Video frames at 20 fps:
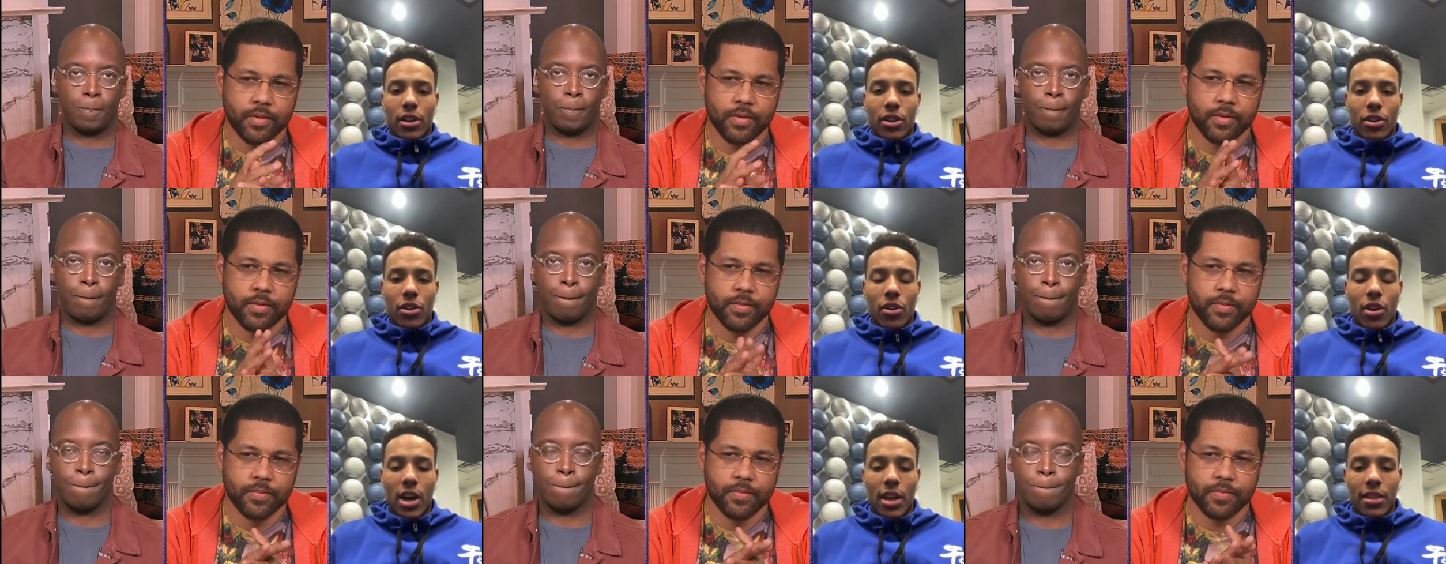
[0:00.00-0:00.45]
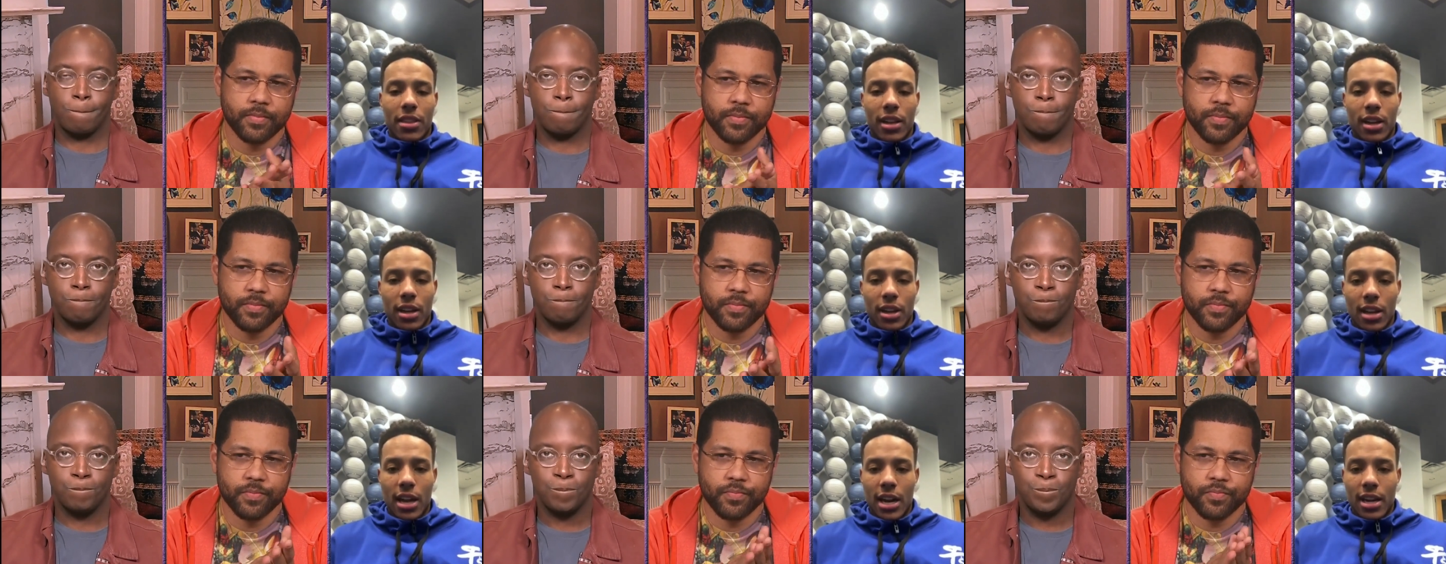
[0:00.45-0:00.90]
Speaker 1: You know, I
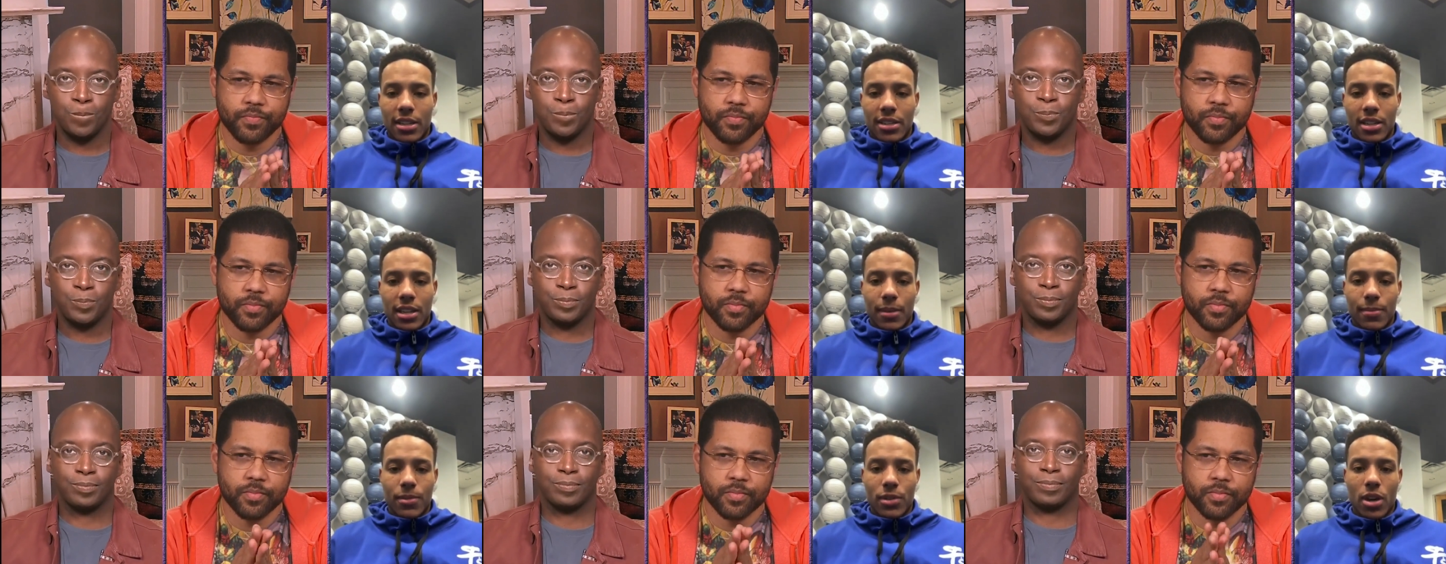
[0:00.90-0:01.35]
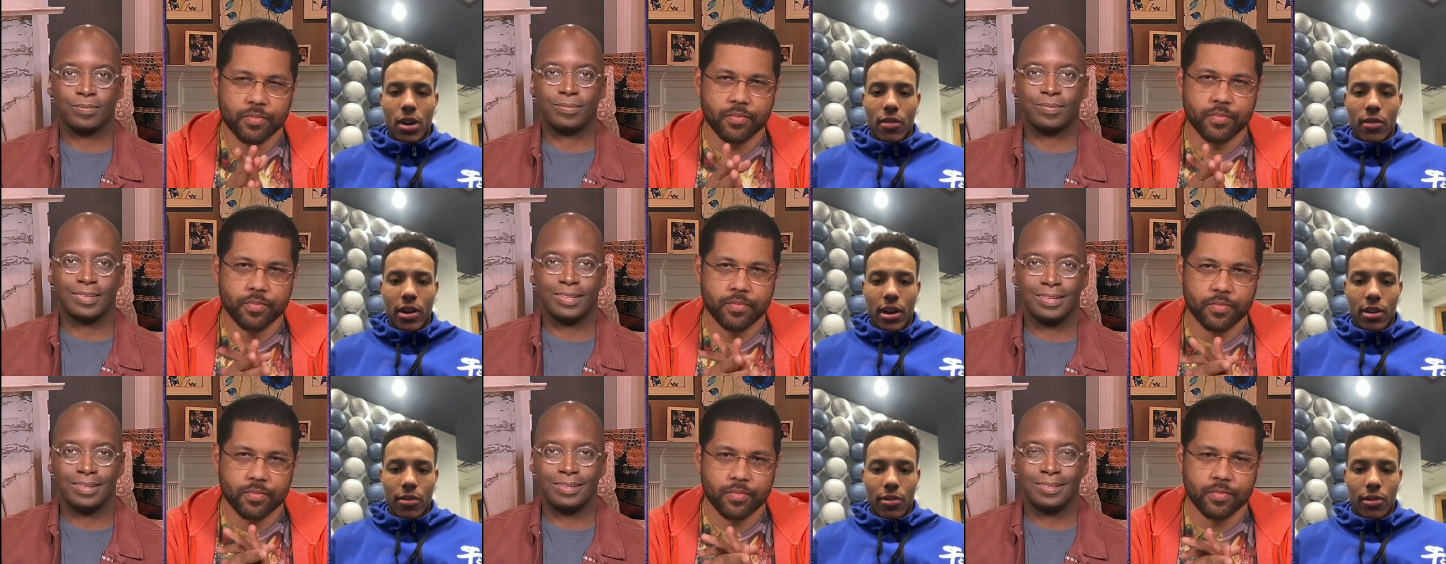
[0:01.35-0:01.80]
think a lot of teams
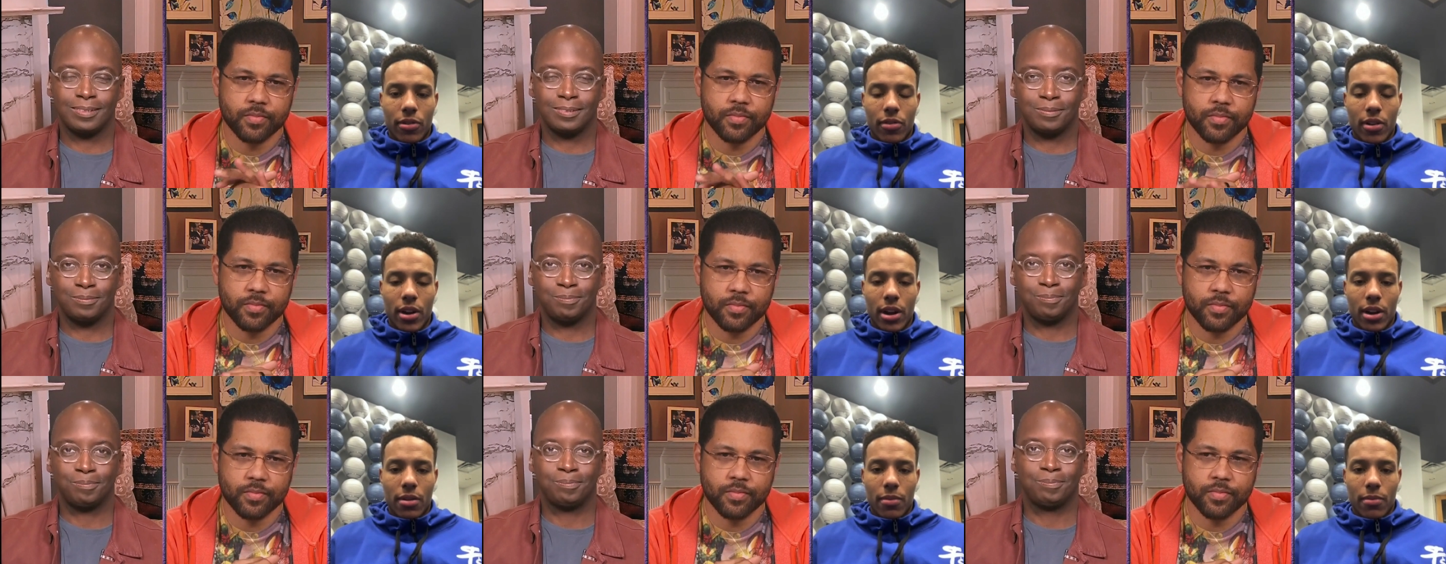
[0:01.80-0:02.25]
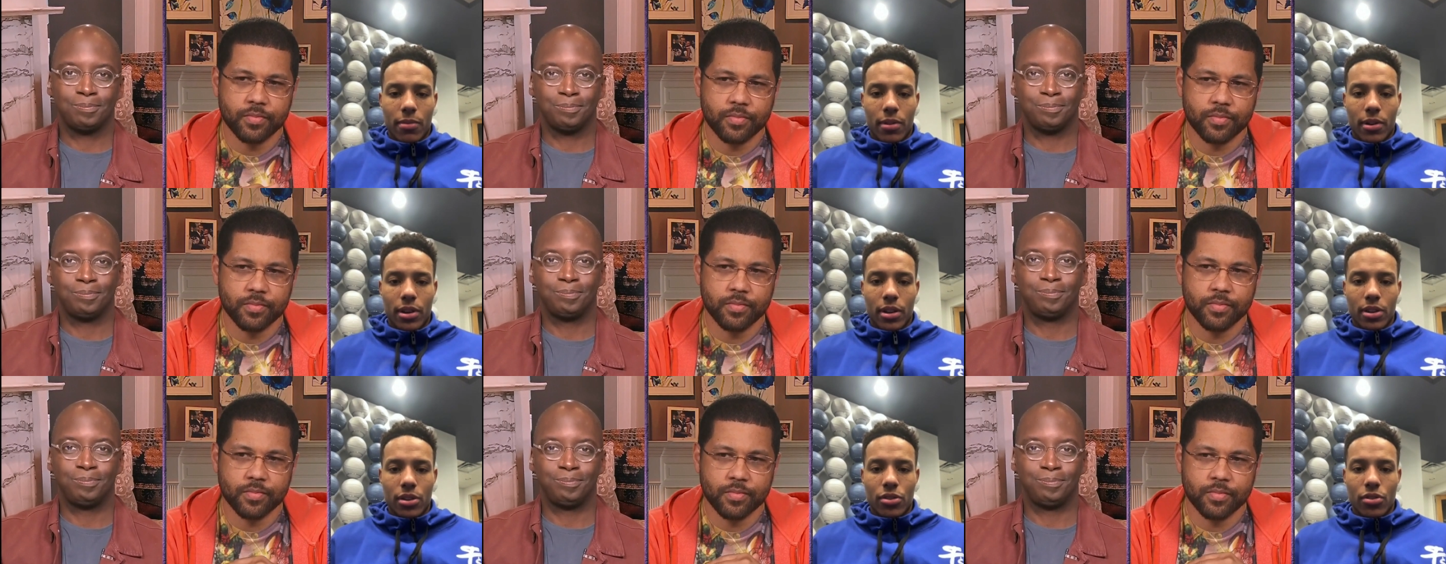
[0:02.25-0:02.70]
already regret it,
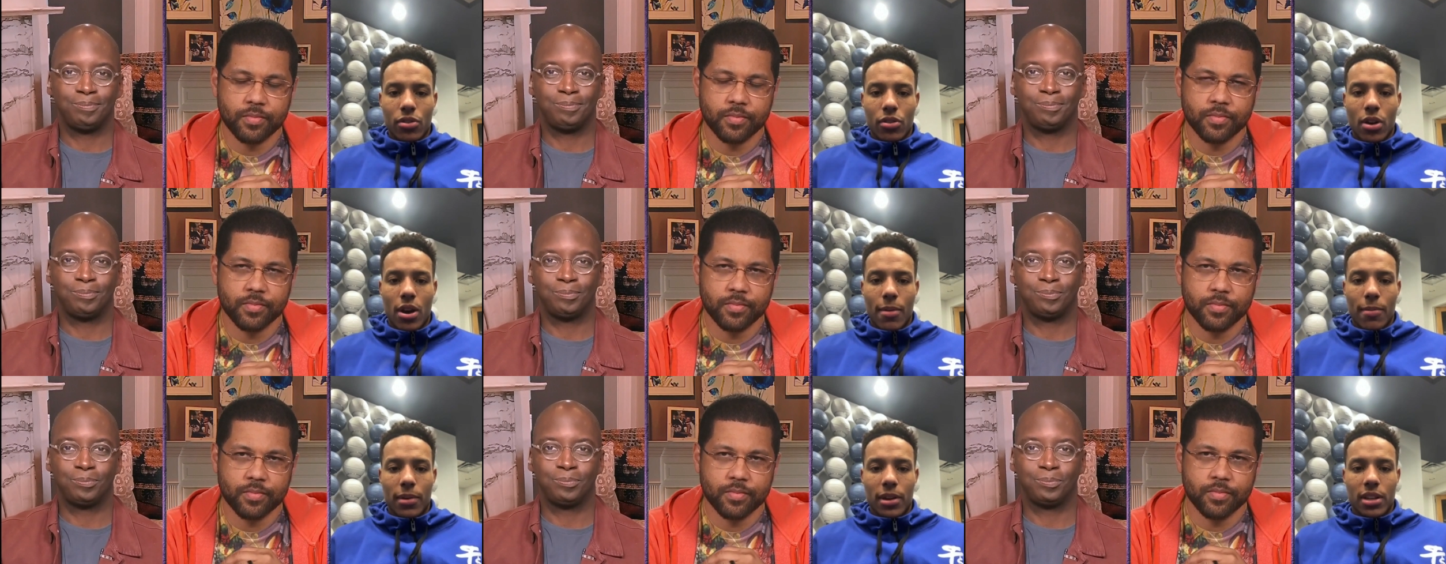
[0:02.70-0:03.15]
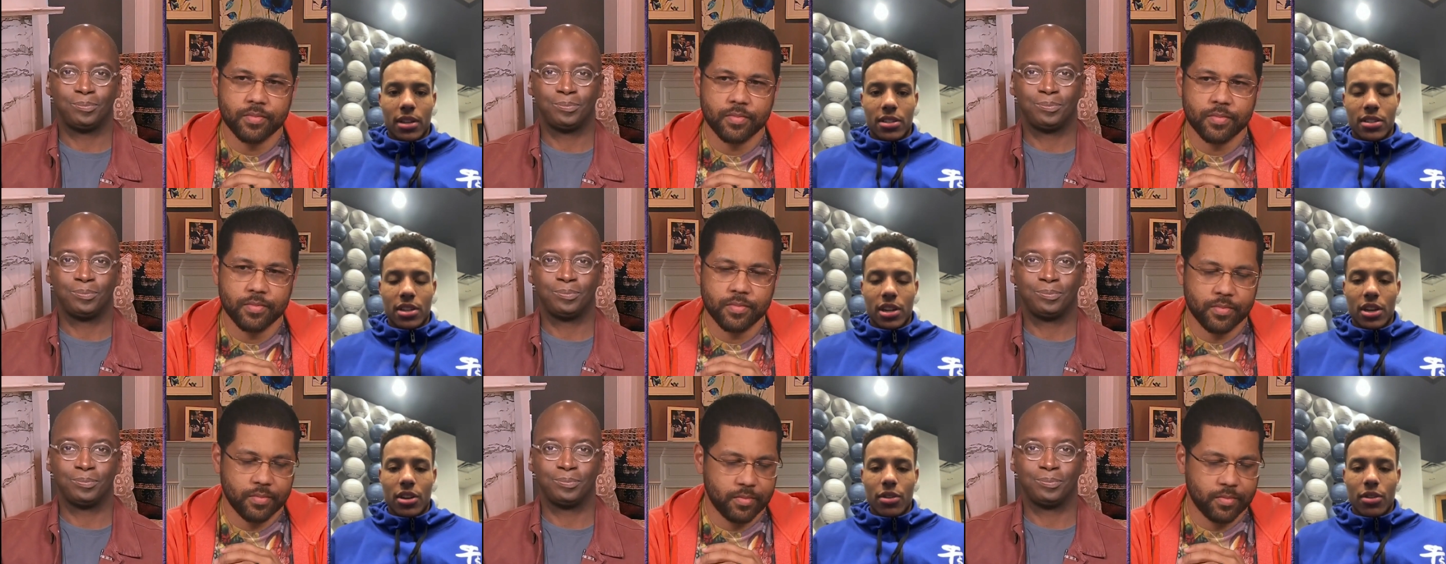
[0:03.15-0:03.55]
but, you know, I'm going to continue